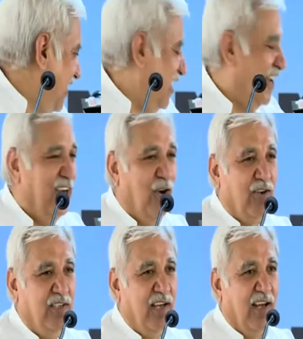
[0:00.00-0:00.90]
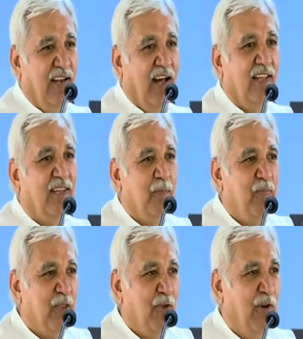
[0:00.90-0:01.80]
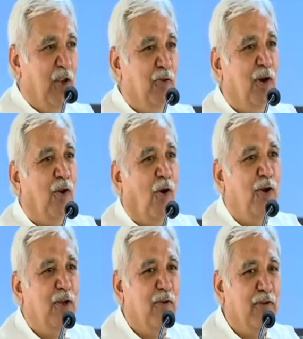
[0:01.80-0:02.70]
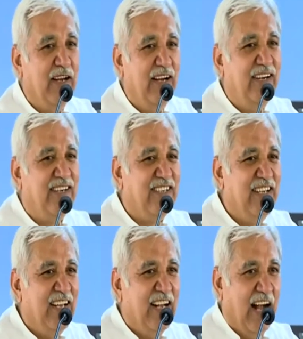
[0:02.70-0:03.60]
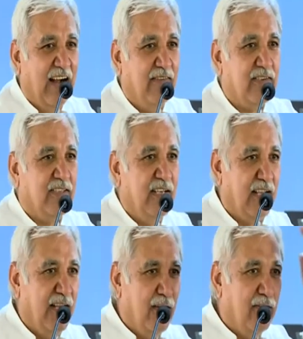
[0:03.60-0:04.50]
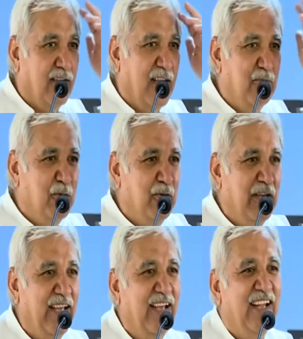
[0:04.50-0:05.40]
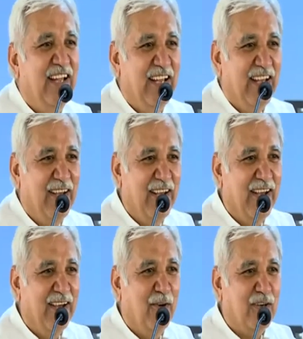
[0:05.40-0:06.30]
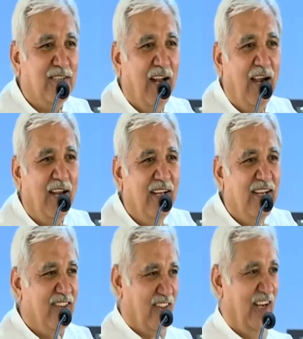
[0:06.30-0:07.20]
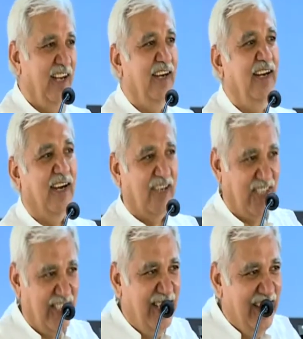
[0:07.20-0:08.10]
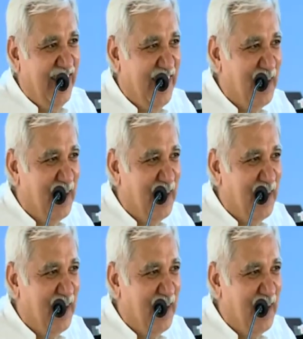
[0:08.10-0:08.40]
and Dr. Jagannath, when you were talking of grades, I was thinking of that movie, what's that, Three Idiots.